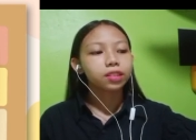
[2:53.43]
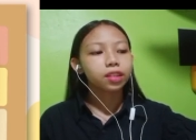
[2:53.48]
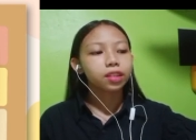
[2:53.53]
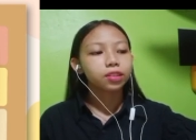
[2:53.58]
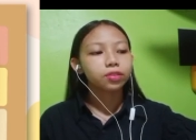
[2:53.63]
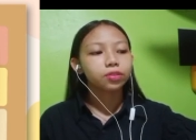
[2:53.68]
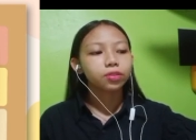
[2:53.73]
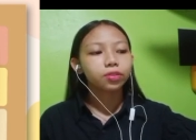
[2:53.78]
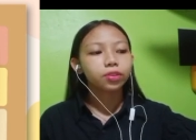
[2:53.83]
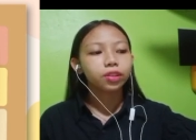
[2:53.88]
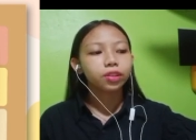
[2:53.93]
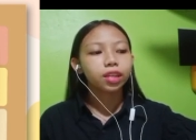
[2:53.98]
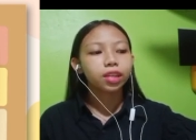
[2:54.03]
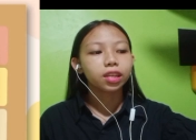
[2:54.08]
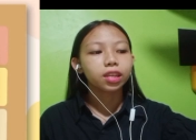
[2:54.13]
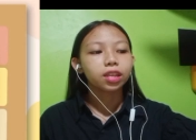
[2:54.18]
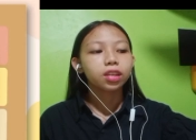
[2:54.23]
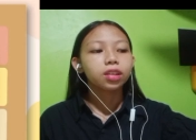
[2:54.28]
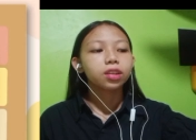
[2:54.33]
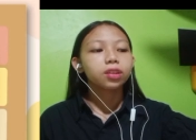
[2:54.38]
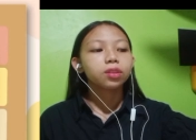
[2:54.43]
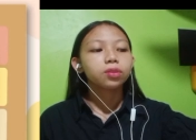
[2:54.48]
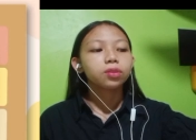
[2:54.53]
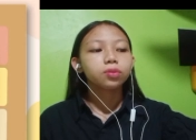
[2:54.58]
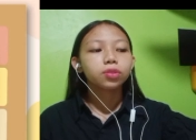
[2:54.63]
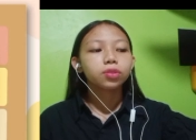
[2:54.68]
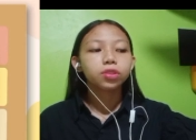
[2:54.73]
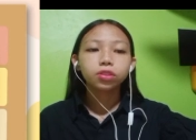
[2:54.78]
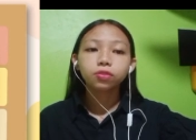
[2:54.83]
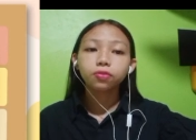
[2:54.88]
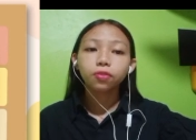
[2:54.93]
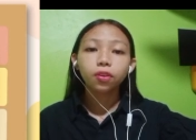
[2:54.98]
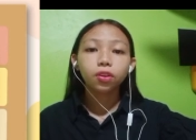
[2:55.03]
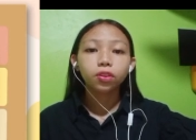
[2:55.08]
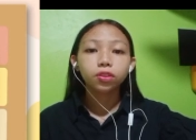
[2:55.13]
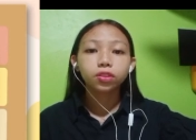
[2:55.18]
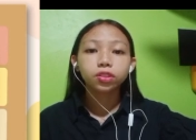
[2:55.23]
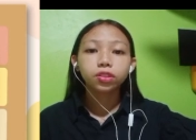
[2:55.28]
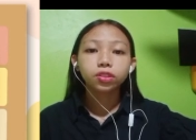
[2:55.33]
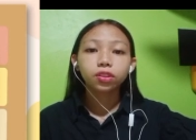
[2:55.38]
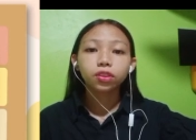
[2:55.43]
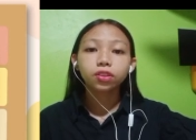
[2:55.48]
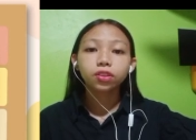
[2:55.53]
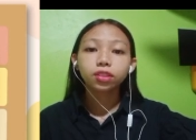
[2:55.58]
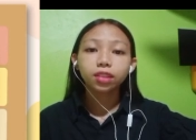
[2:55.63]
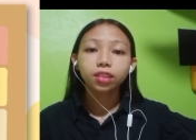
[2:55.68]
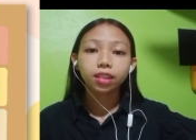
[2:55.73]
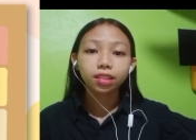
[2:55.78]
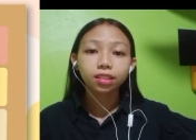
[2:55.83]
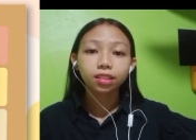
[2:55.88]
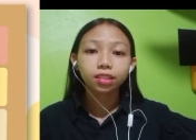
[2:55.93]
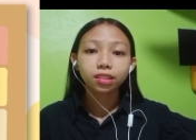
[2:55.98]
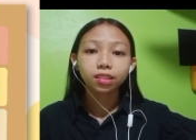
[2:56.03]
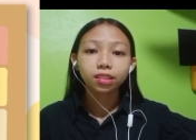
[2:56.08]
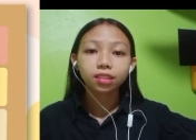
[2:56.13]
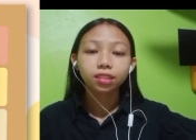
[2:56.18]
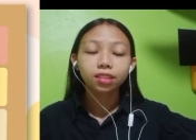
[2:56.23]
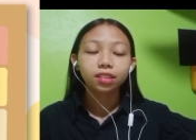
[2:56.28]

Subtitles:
century, we should focus on this,